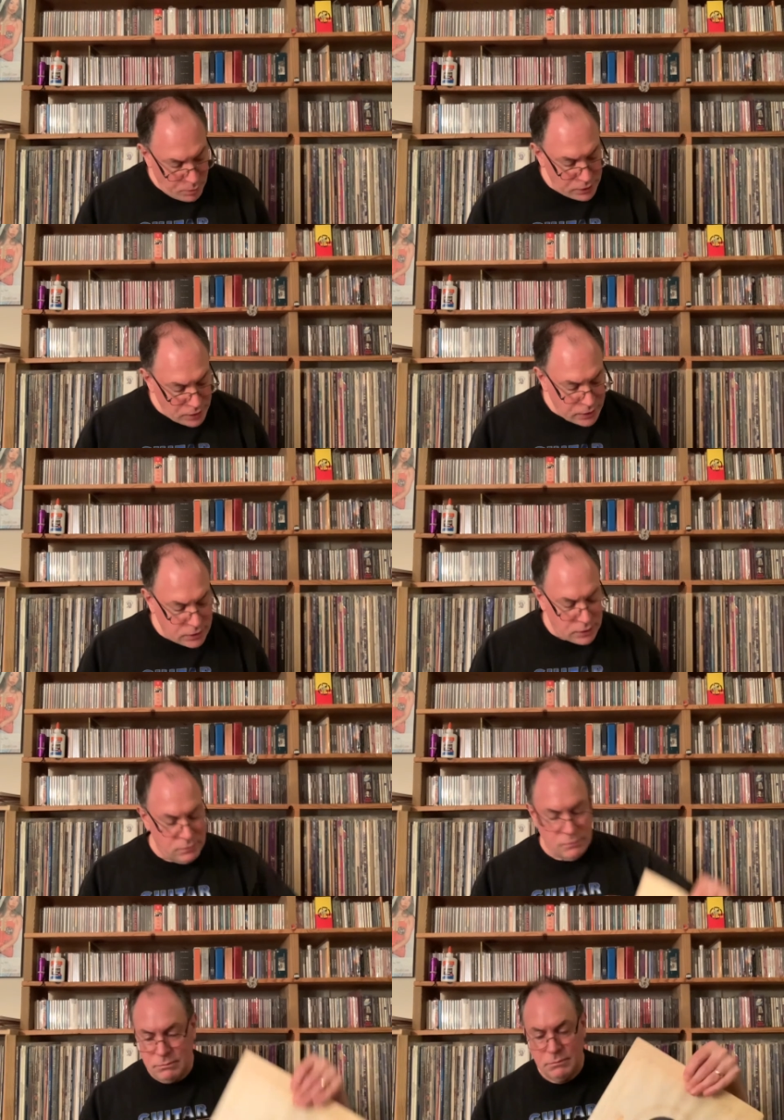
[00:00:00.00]
I like it.
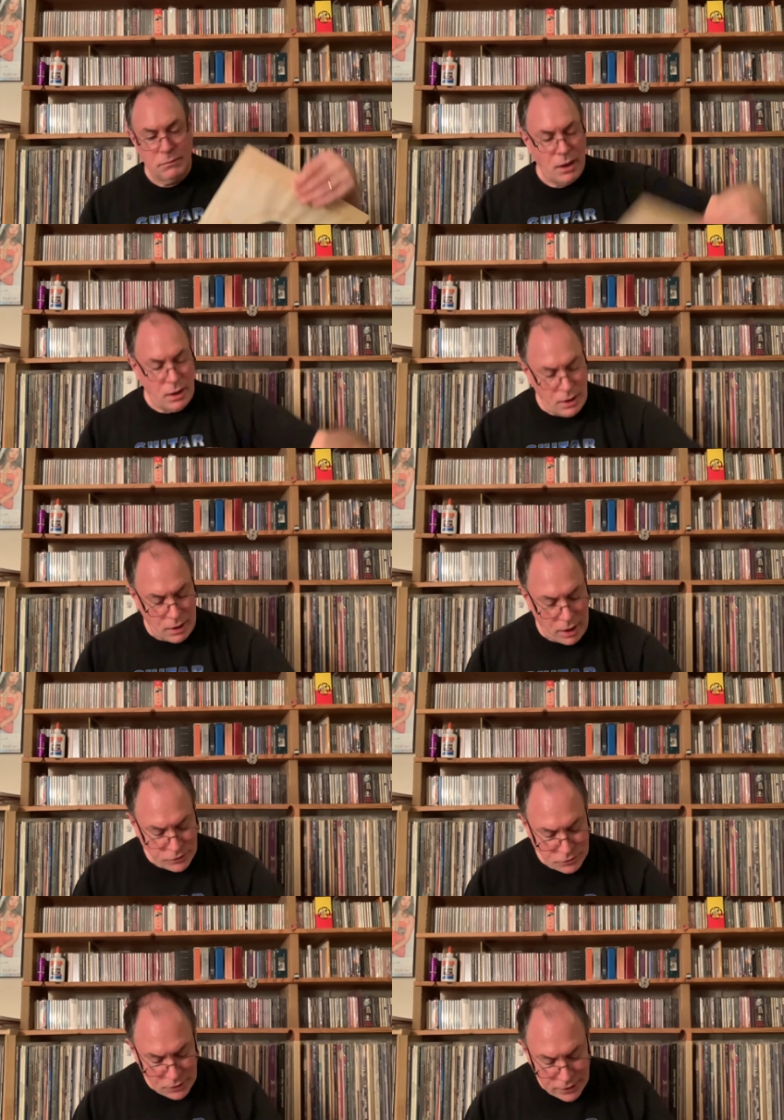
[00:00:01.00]
I
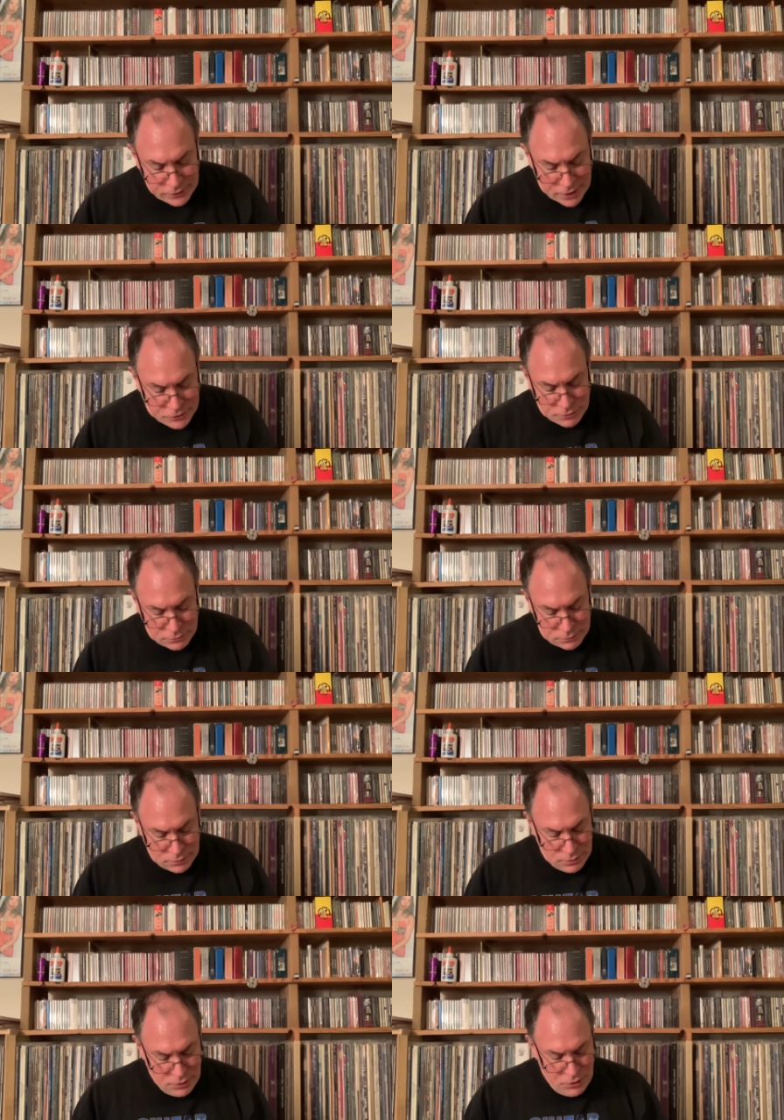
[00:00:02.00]
do like that tune.
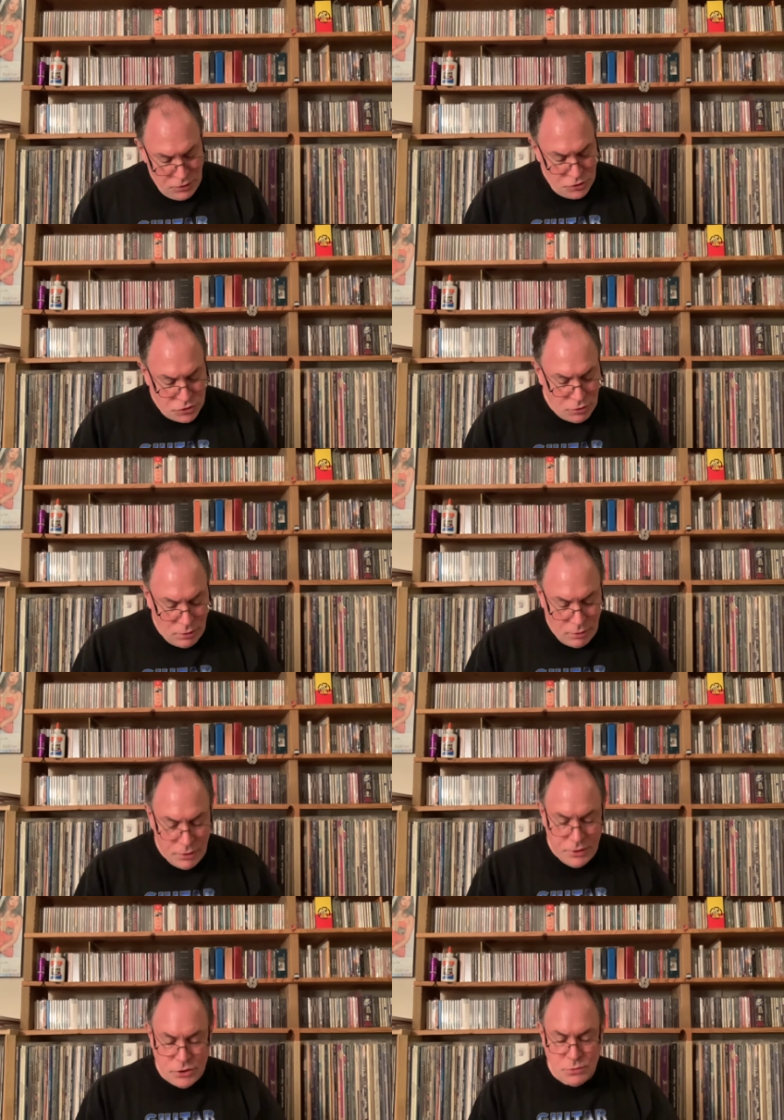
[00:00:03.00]
So
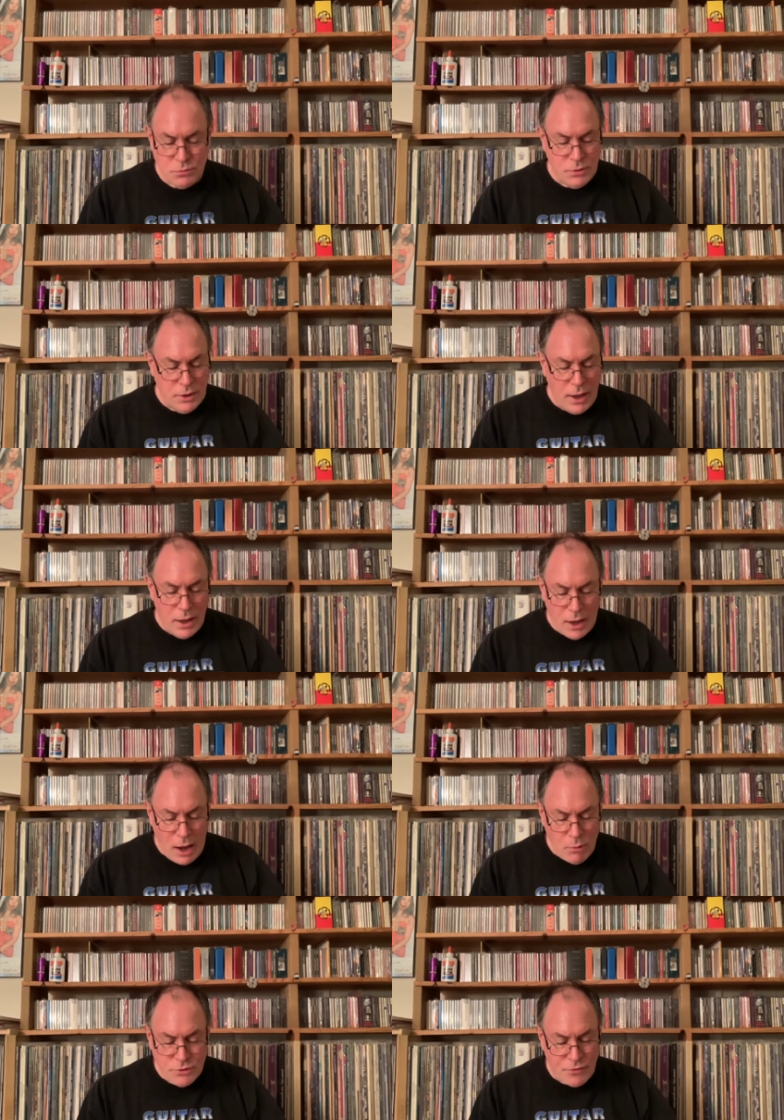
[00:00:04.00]
I
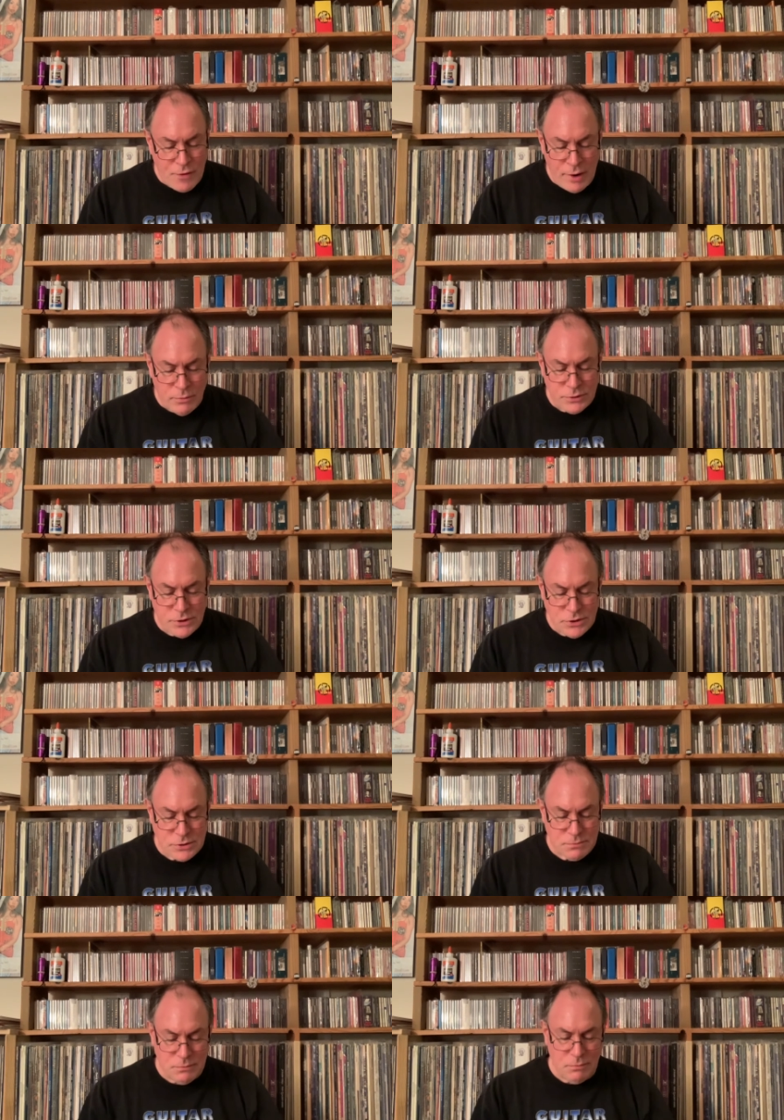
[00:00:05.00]
was fine with this
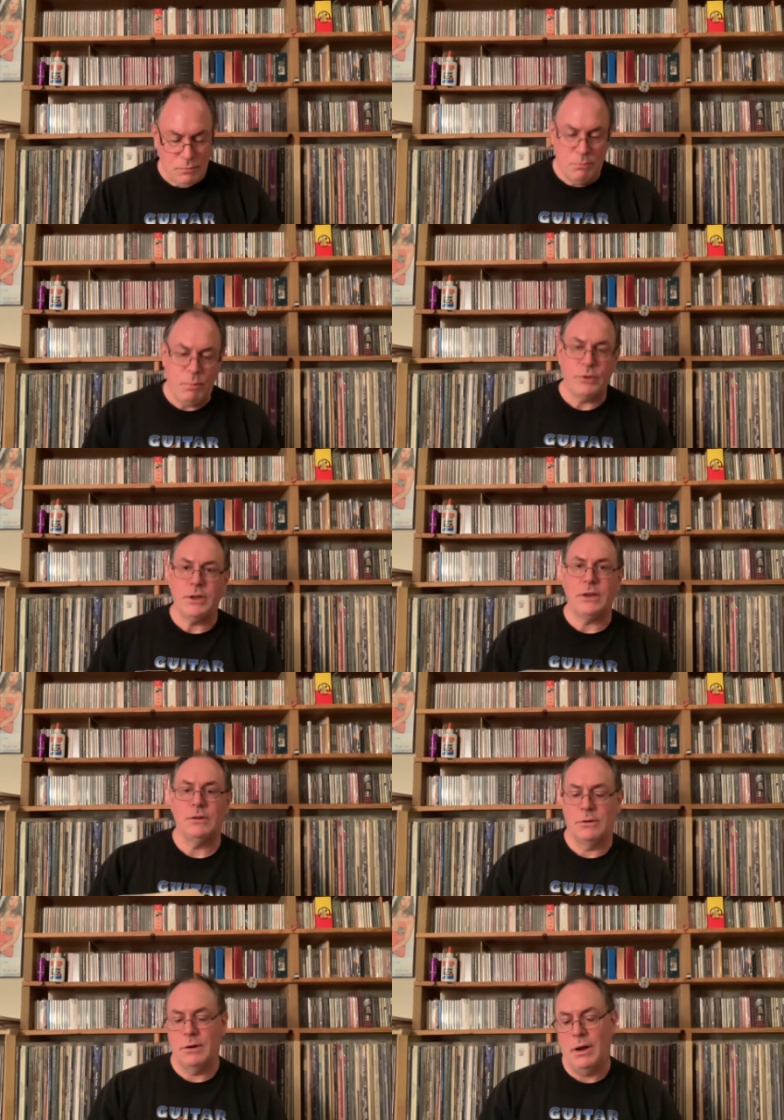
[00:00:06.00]

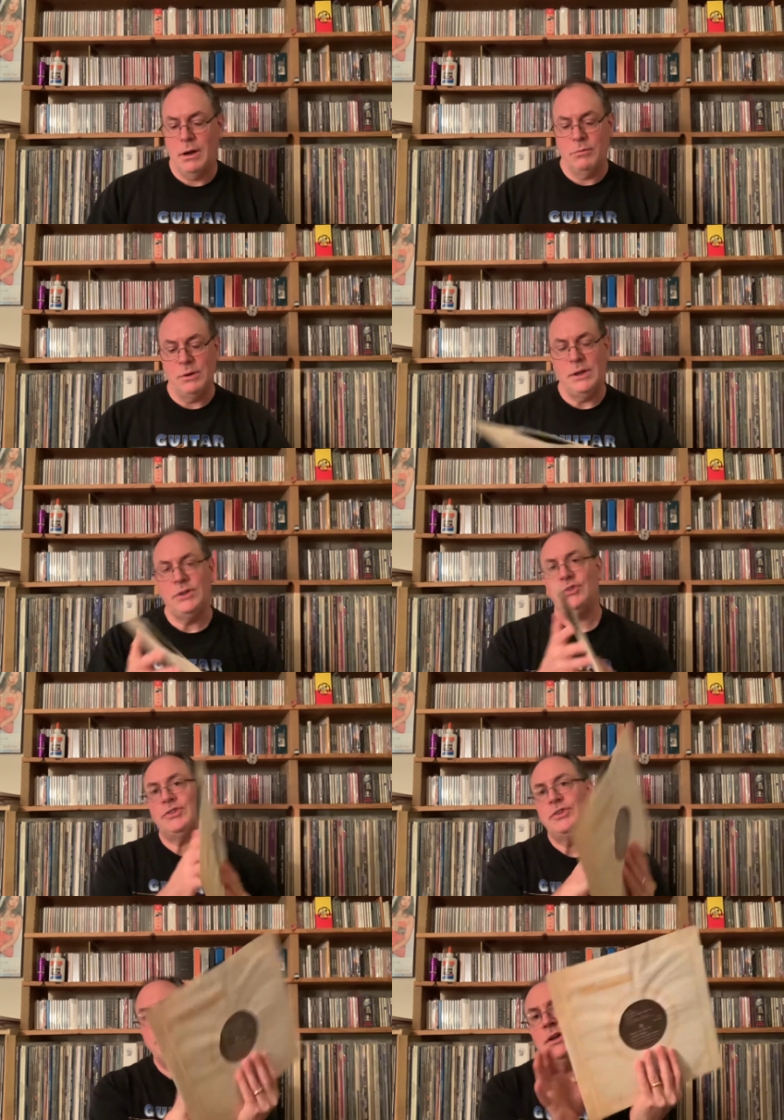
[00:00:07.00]
particular release,
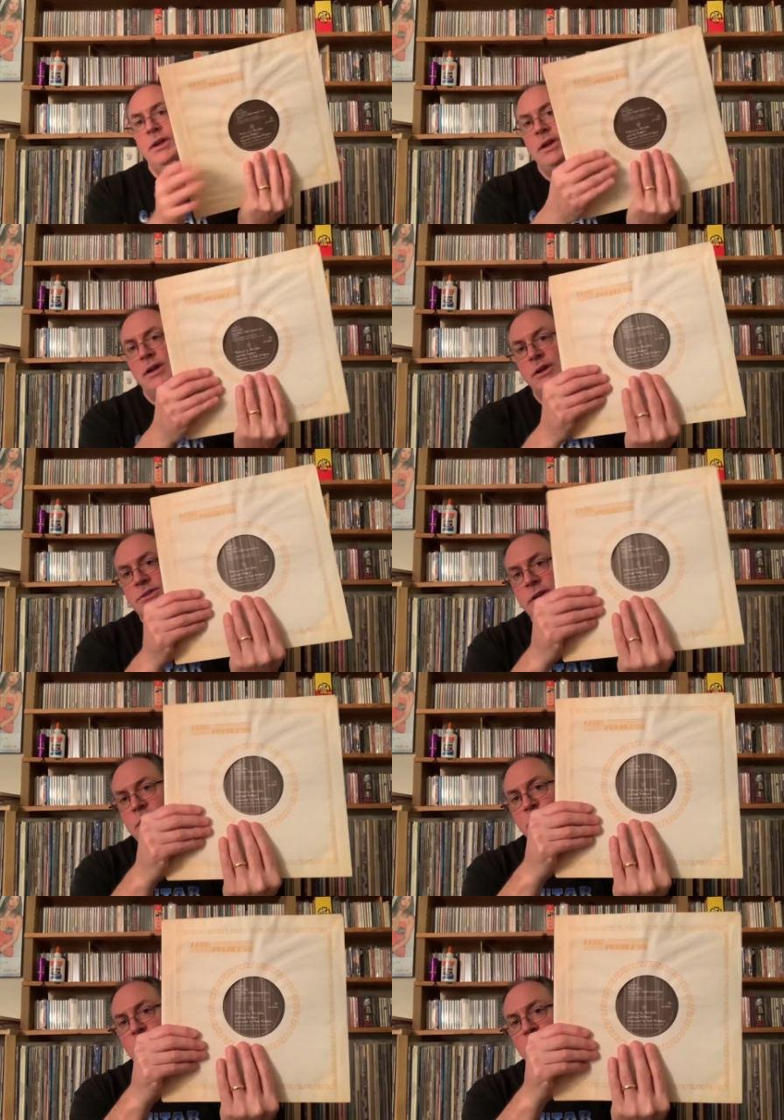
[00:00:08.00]
because I
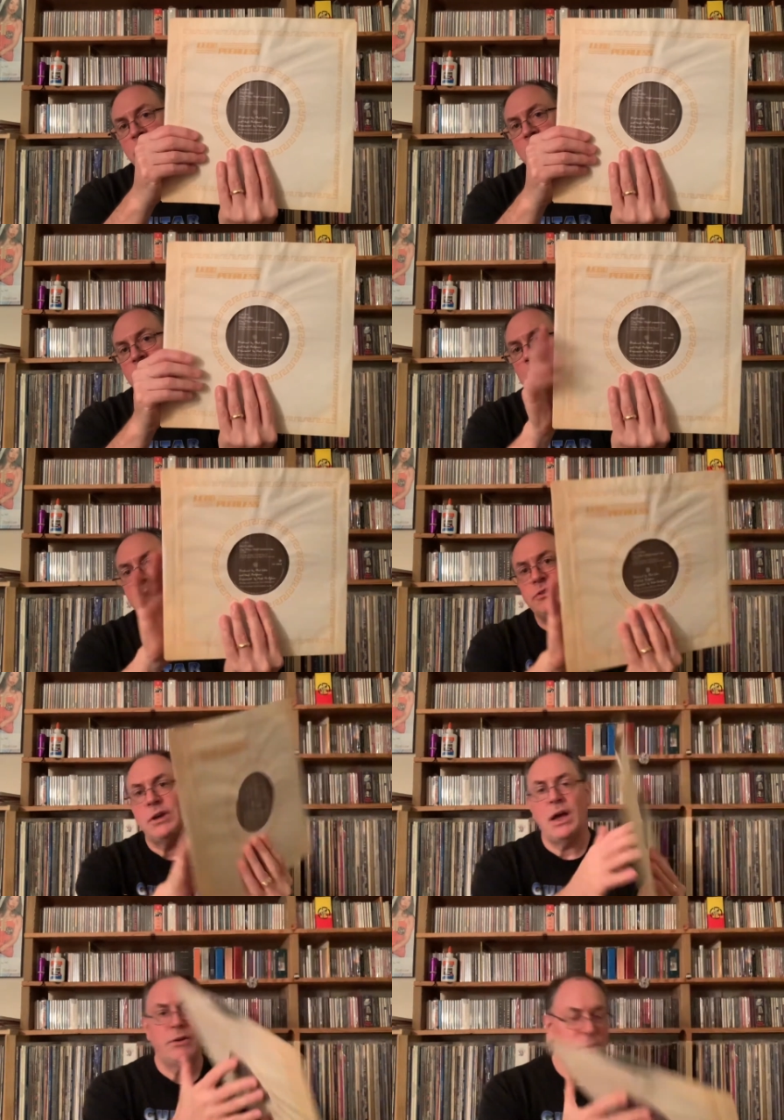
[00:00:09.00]
think One More Night's actually kind of a